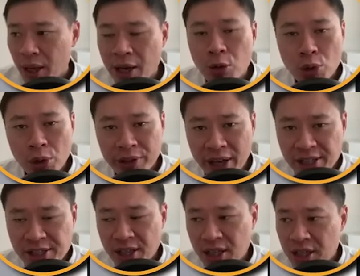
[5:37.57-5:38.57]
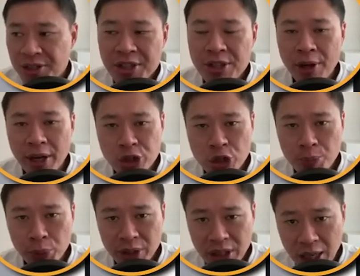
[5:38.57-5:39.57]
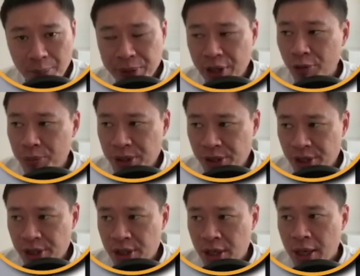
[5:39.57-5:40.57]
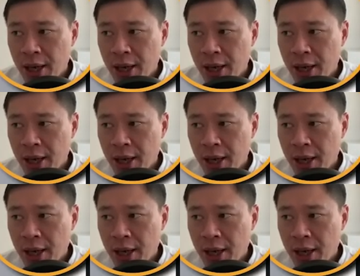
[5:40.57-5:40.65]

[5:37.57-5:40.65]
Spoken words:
and looking on hindsight, it did not actually put the company out of business,